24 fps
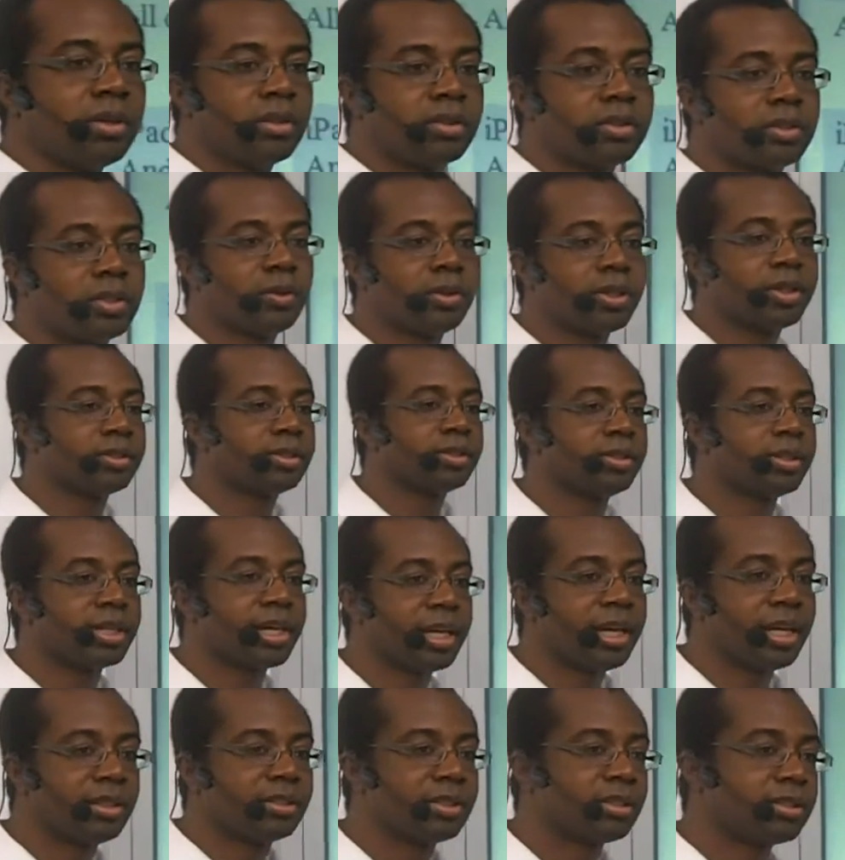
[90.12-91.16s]
So let's look
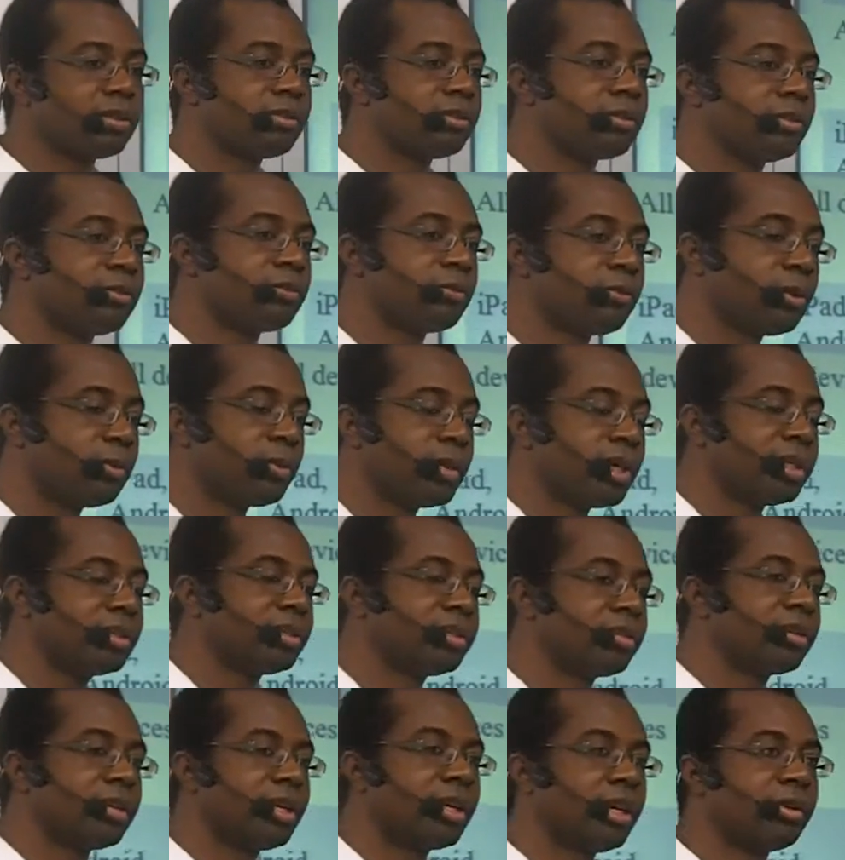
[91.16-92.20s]
at some of the formats
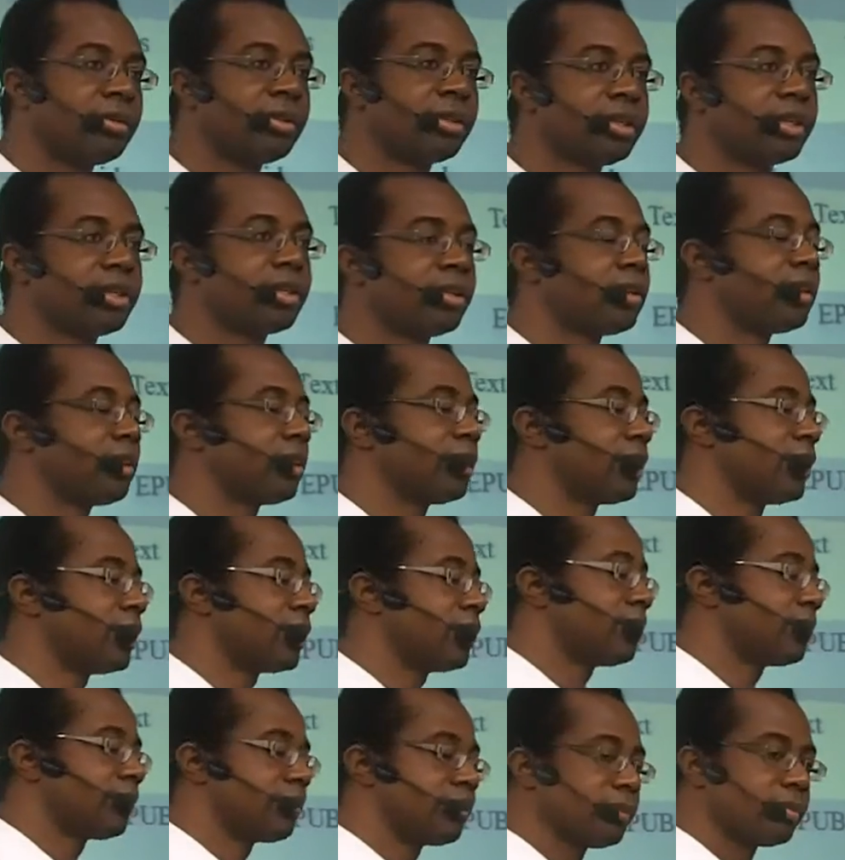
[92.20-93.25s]
that are out there currently.